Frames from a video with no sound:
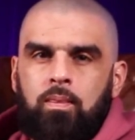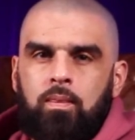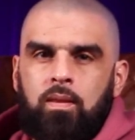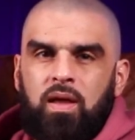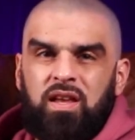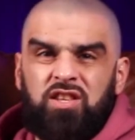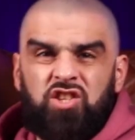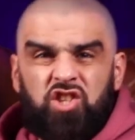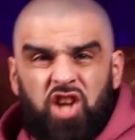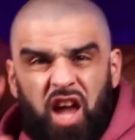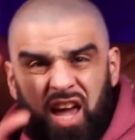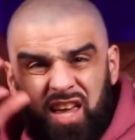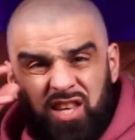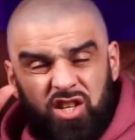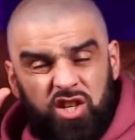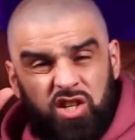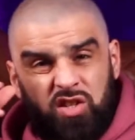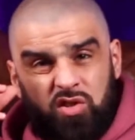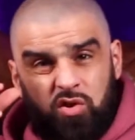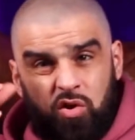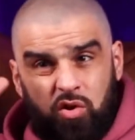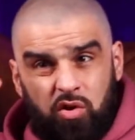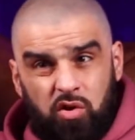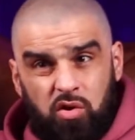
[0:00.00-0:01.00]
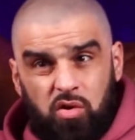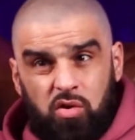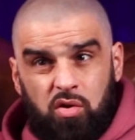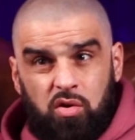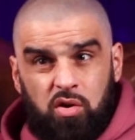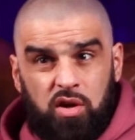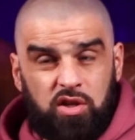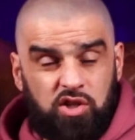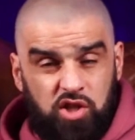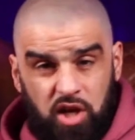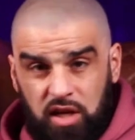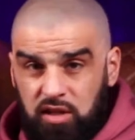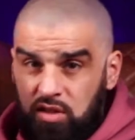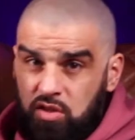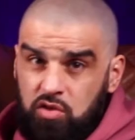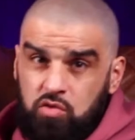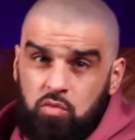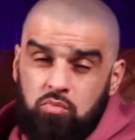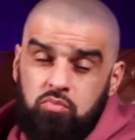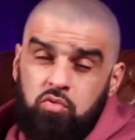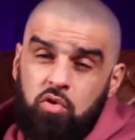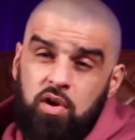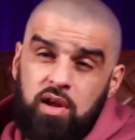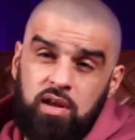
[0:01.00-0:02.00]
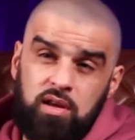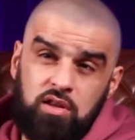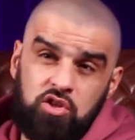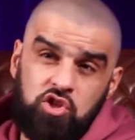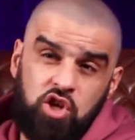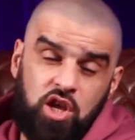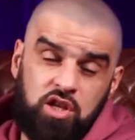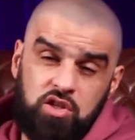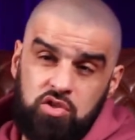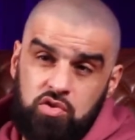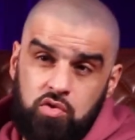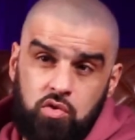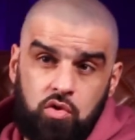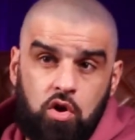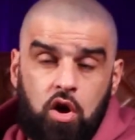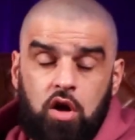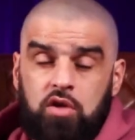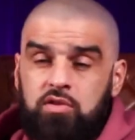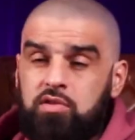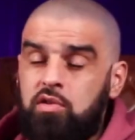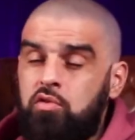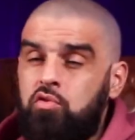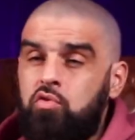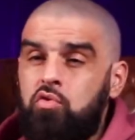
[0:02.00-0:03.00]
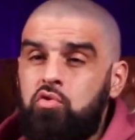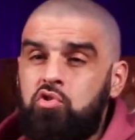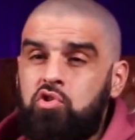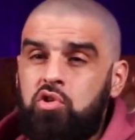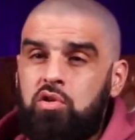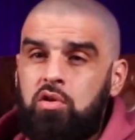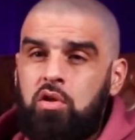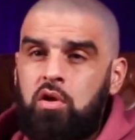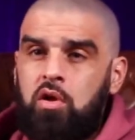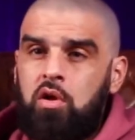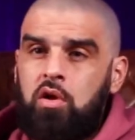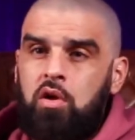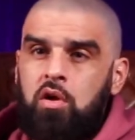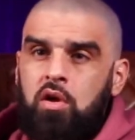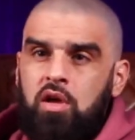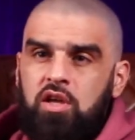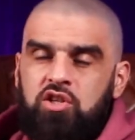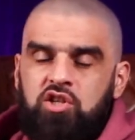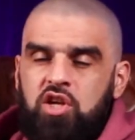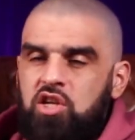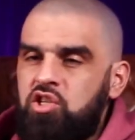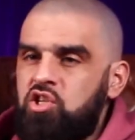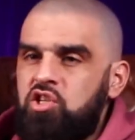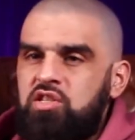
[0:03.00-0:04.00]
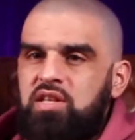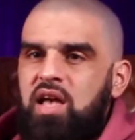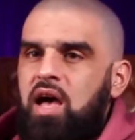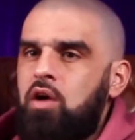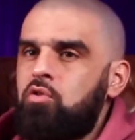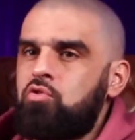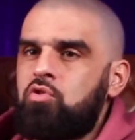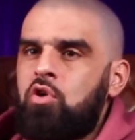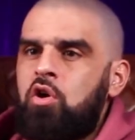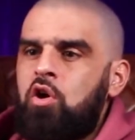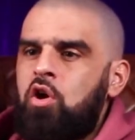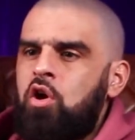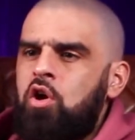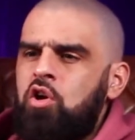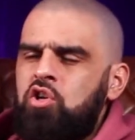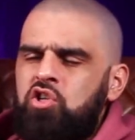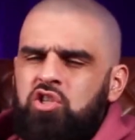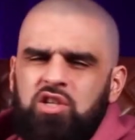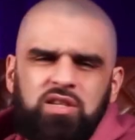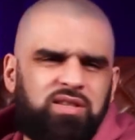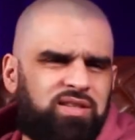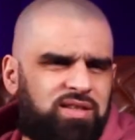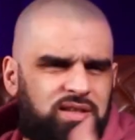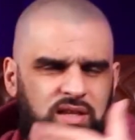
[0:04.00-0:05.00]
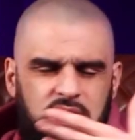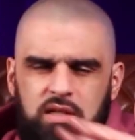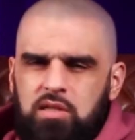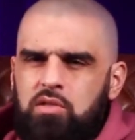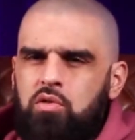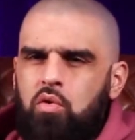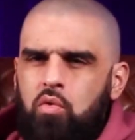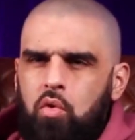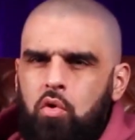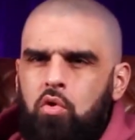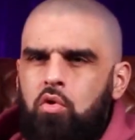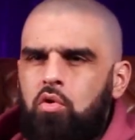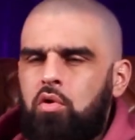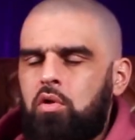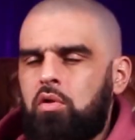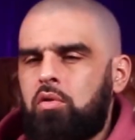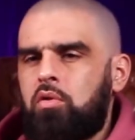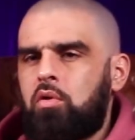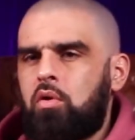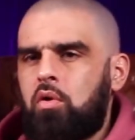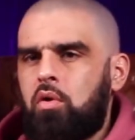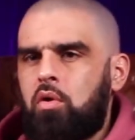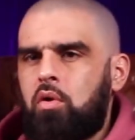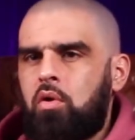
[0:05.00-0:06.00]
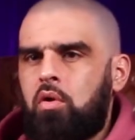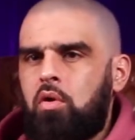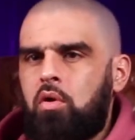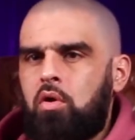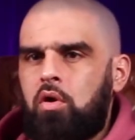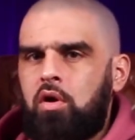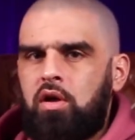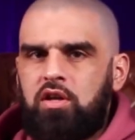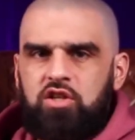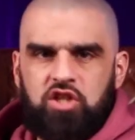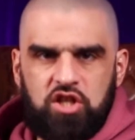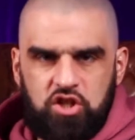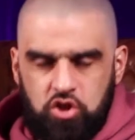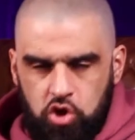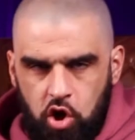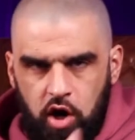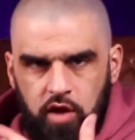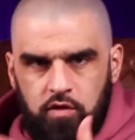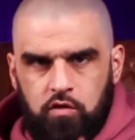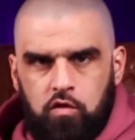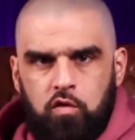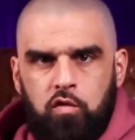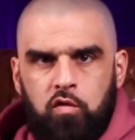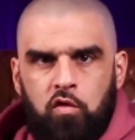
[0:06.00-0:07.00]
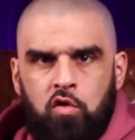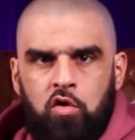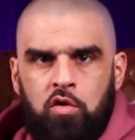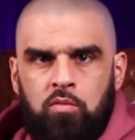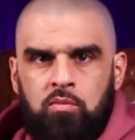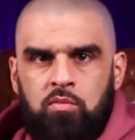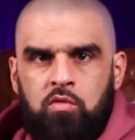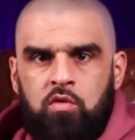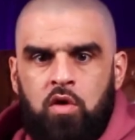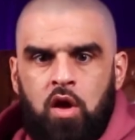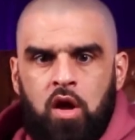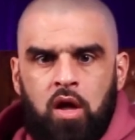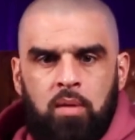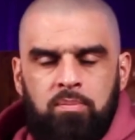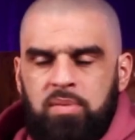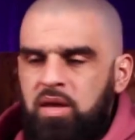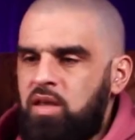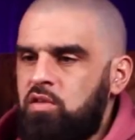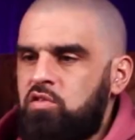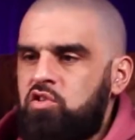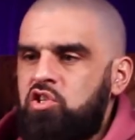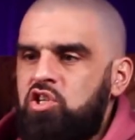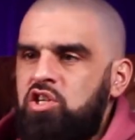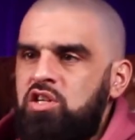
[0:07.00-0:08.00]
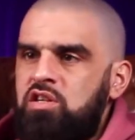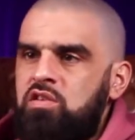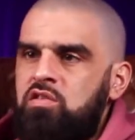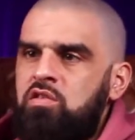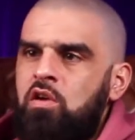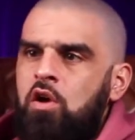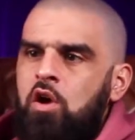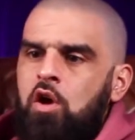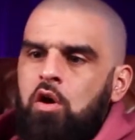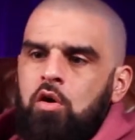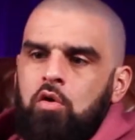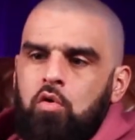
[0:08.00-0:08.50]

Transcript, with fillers: It changes her. It changes her brain. It changes her constitution. It changes how she sees the world. She transforms. Because she's...